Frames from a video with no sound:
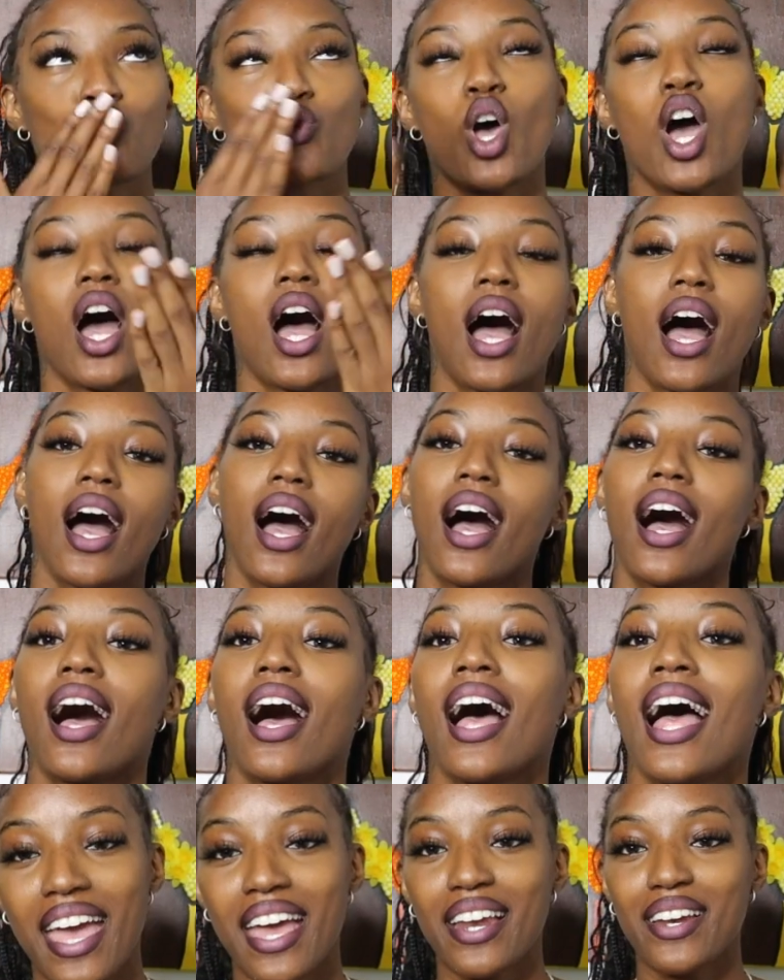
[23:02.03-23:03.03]

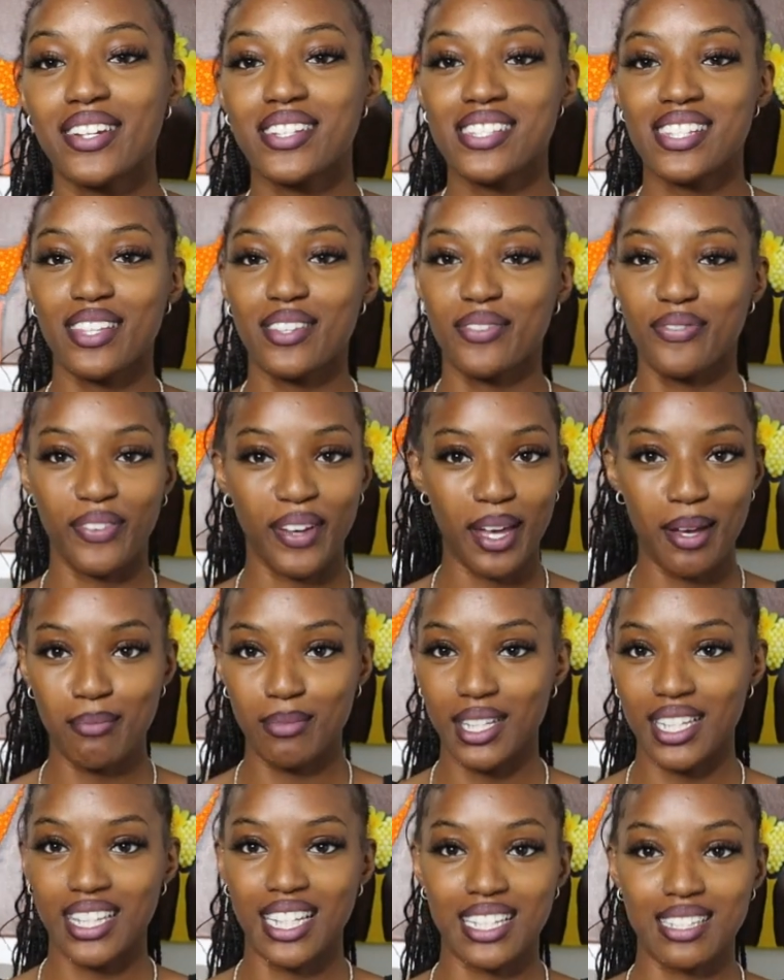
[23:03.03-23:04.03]
And to the
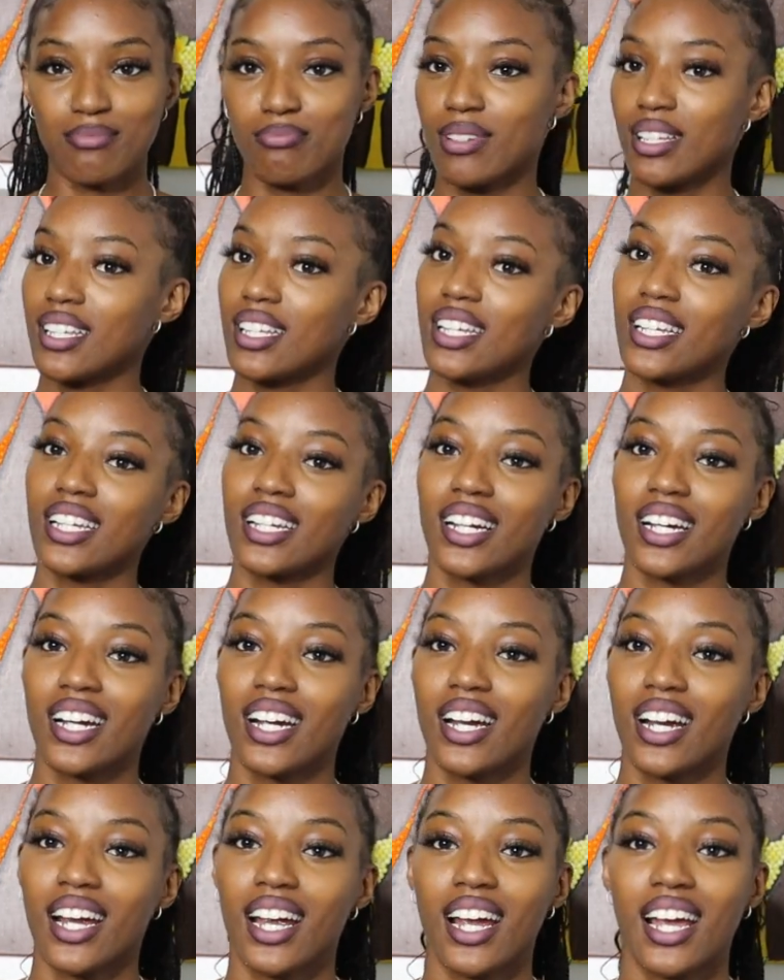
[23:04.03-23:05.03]
family that's been
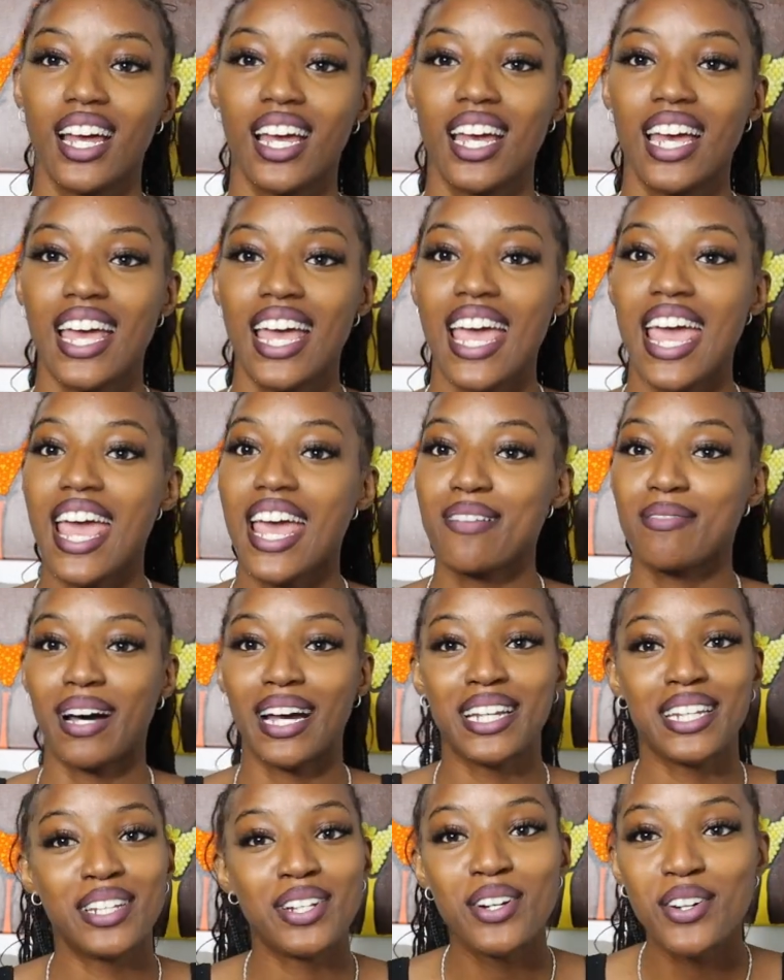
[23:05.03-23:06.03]
here and
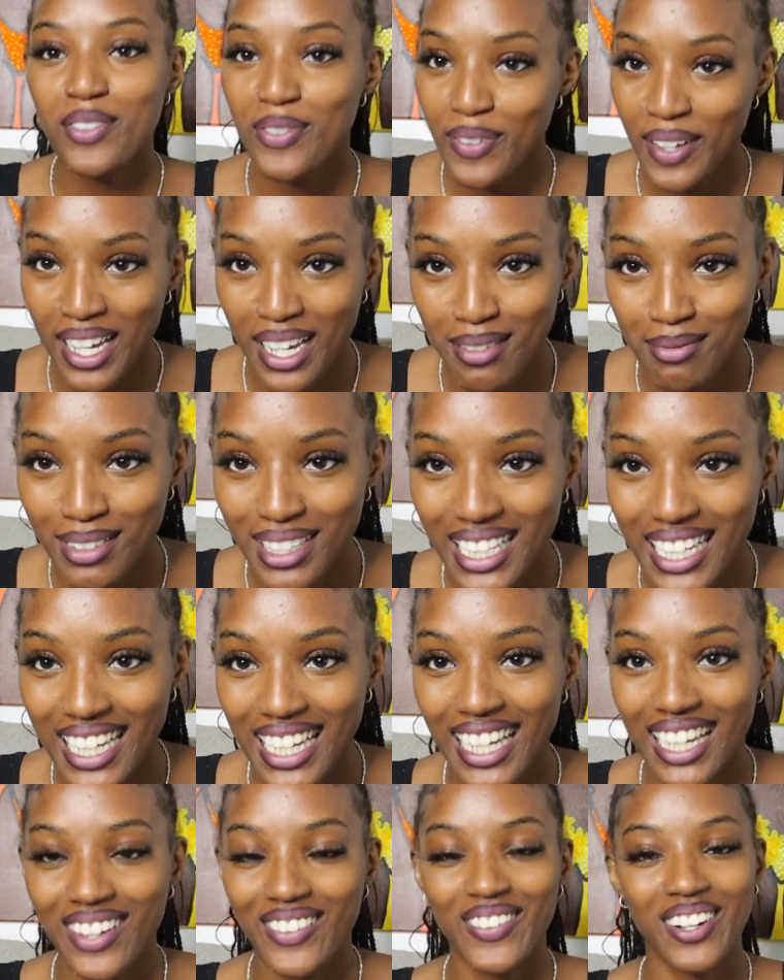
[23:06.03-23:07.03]
my new
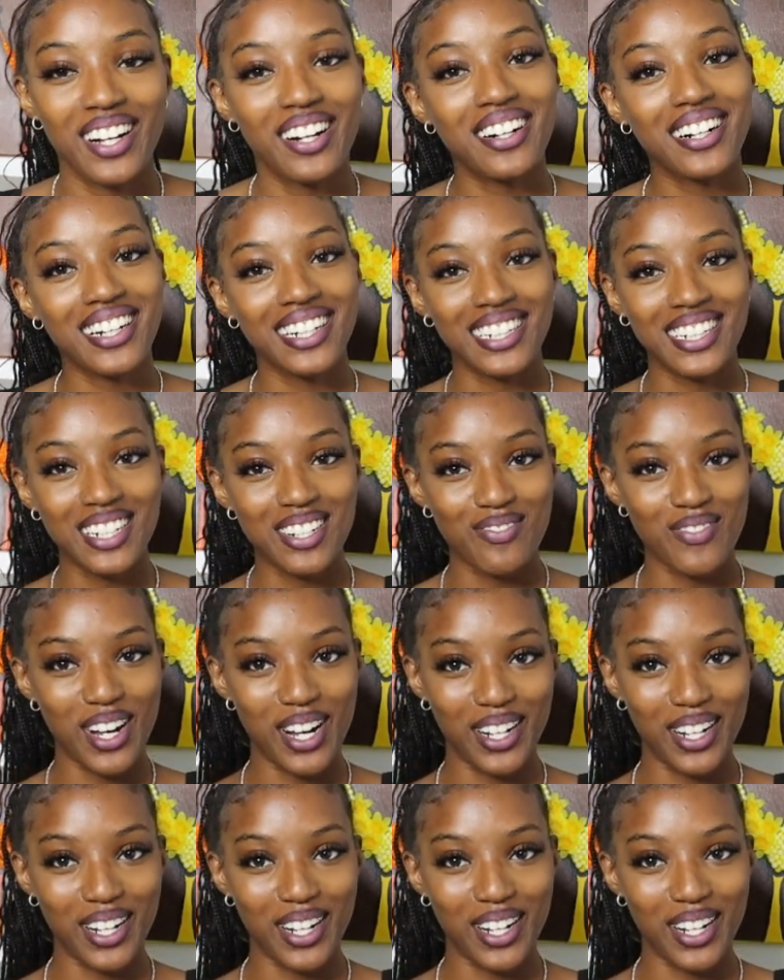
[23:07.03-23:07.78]
family, welcome.